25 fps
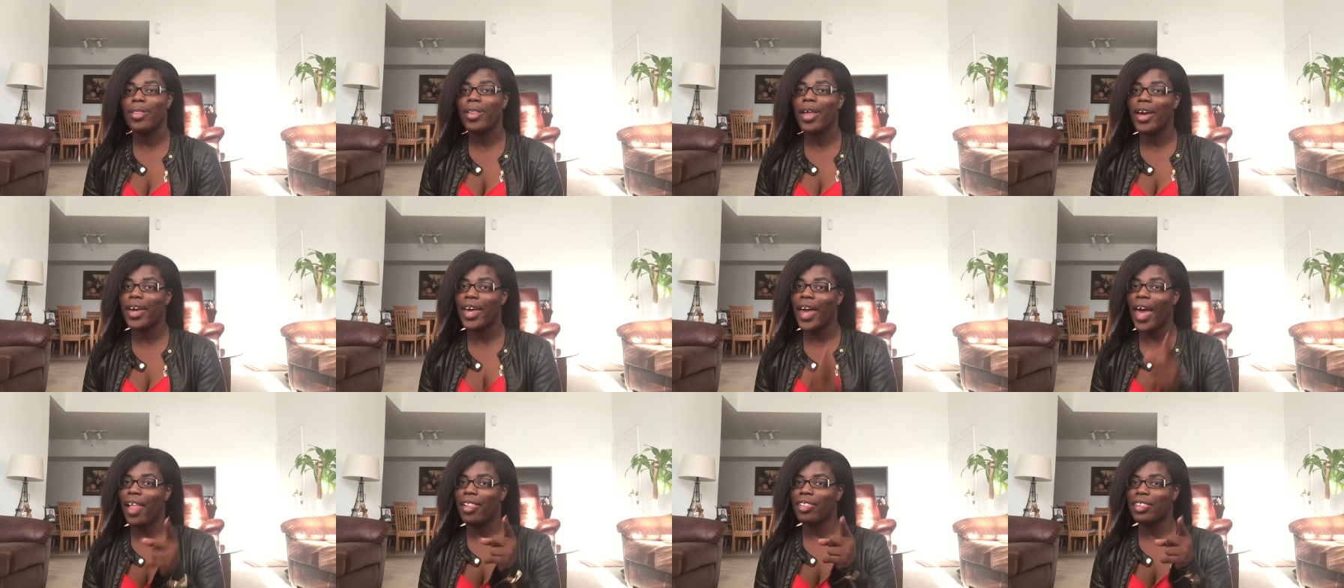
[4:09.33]

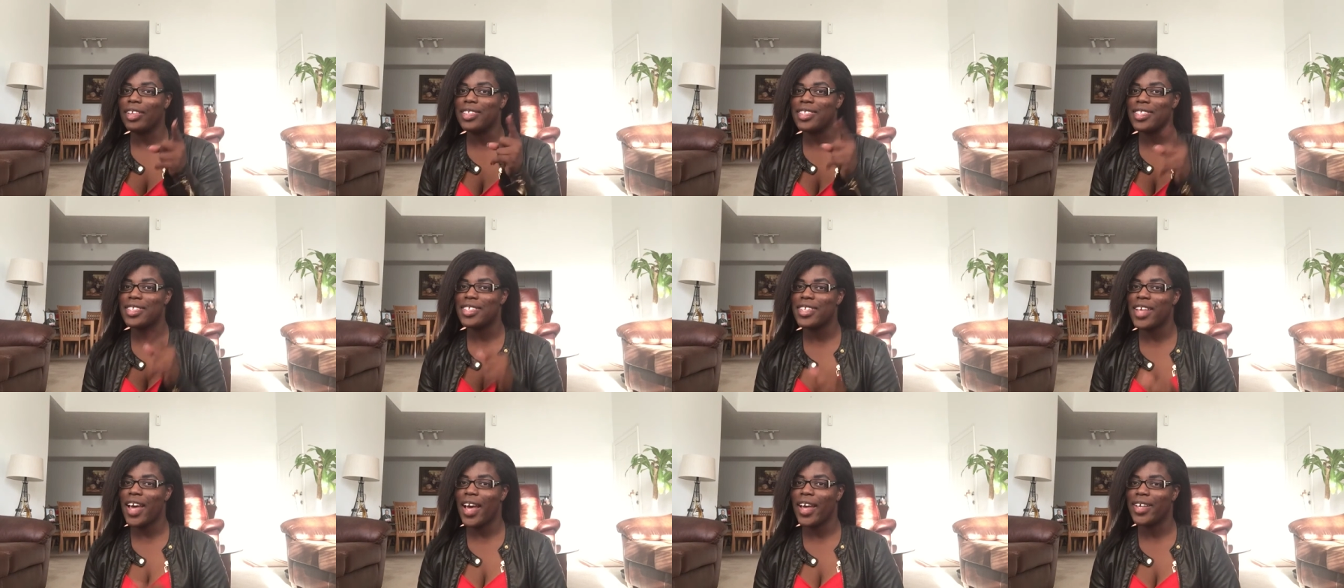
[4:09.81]
like
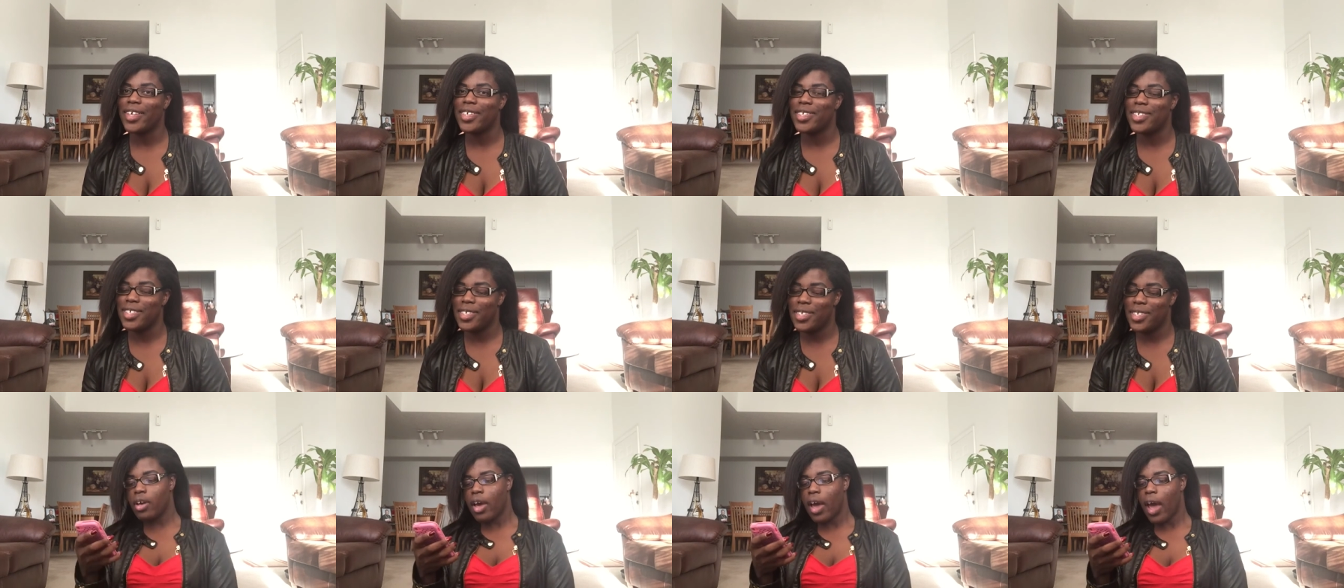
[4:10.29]
Evelyn
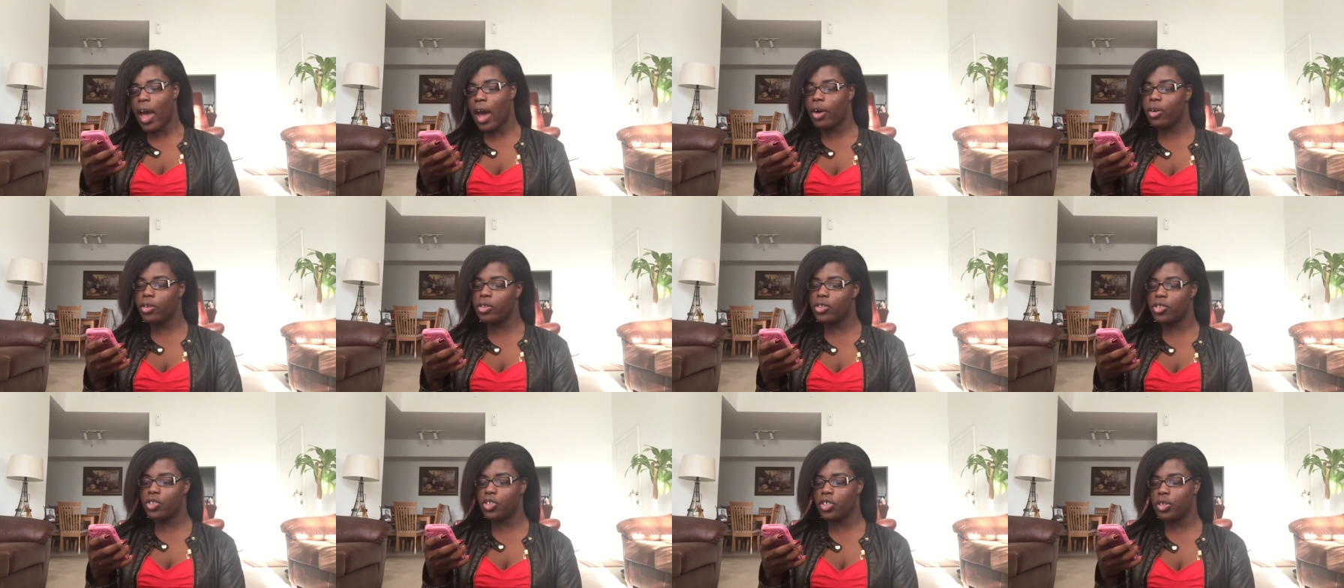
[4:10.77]
says.
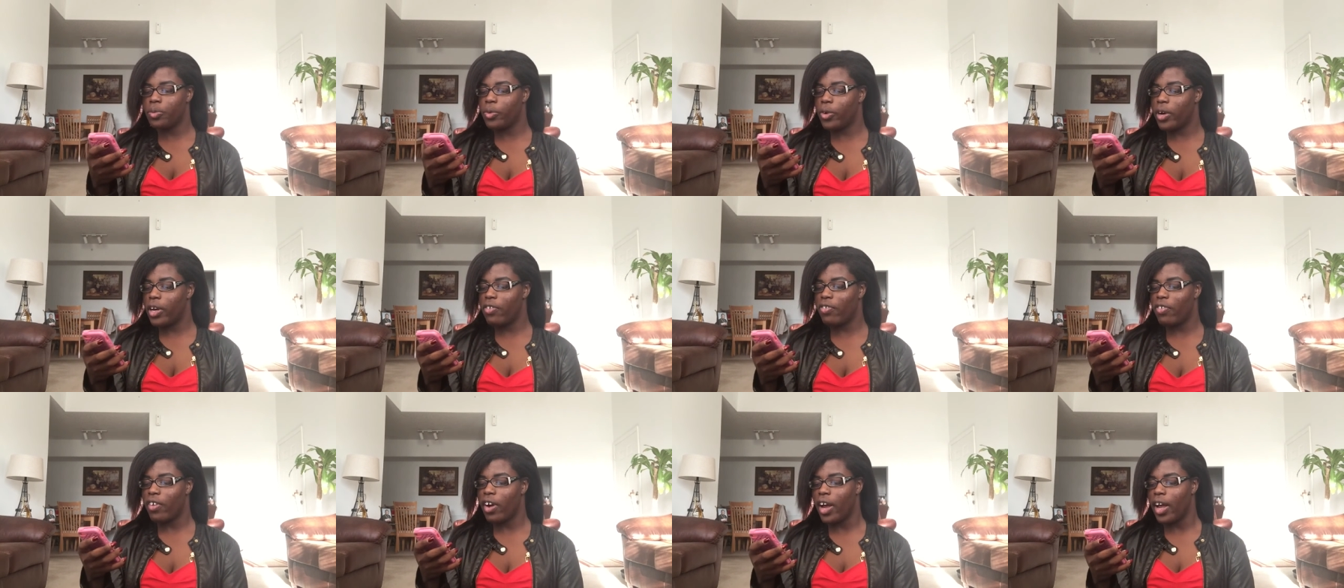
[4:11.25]
How old is your
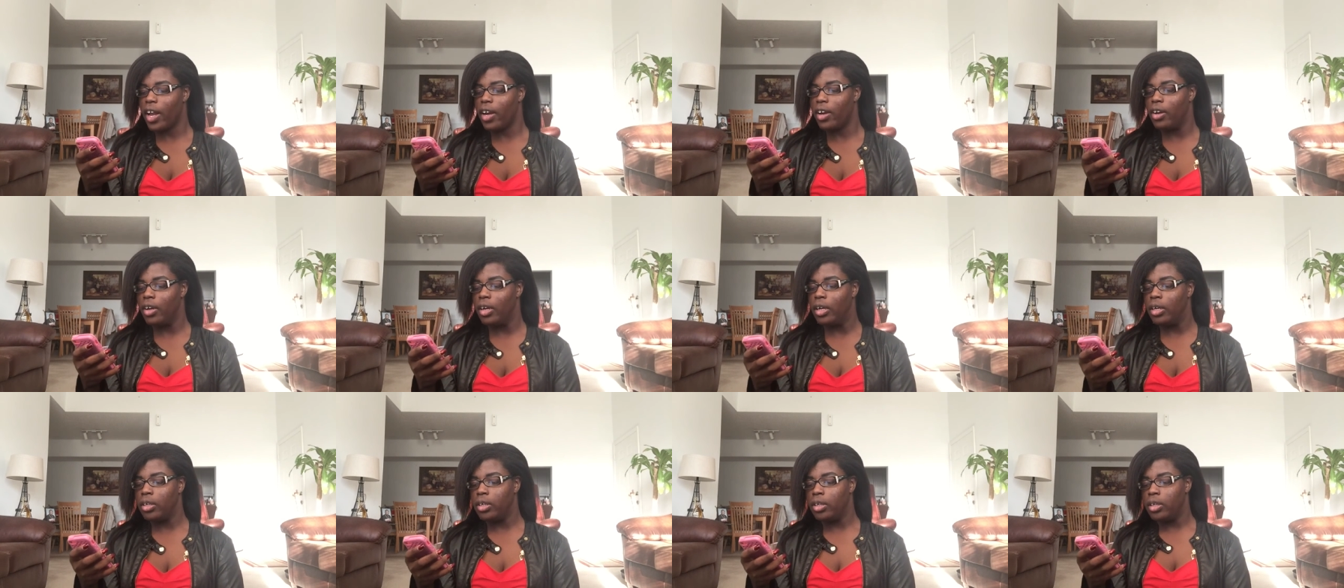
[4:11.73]

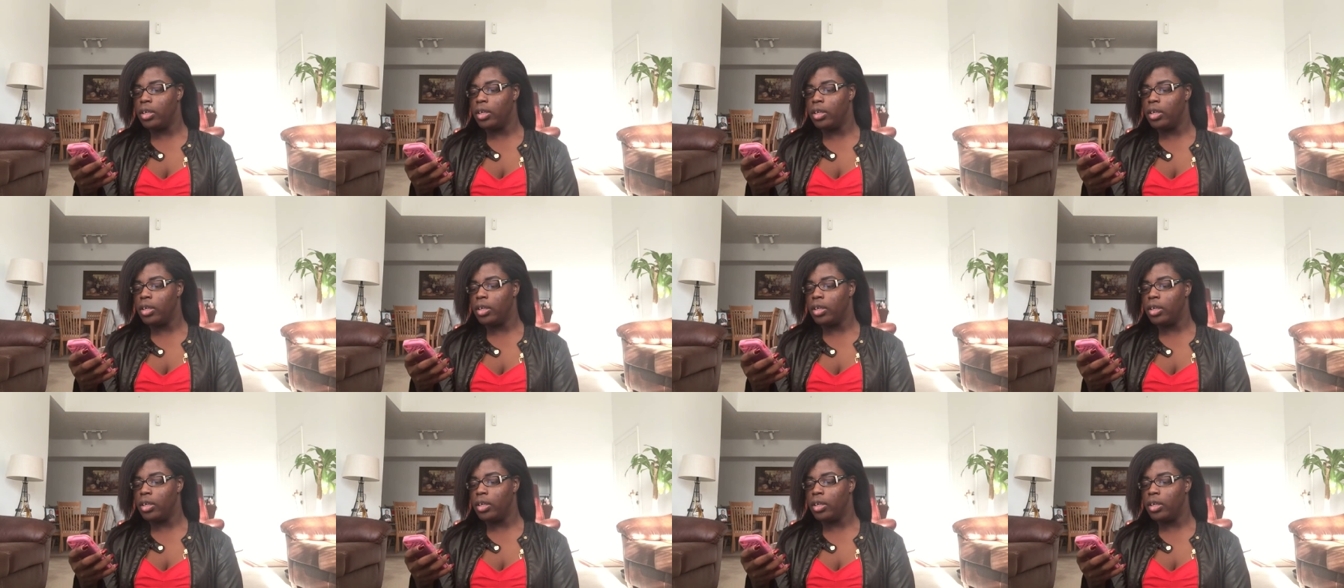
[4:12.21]
boyfriend?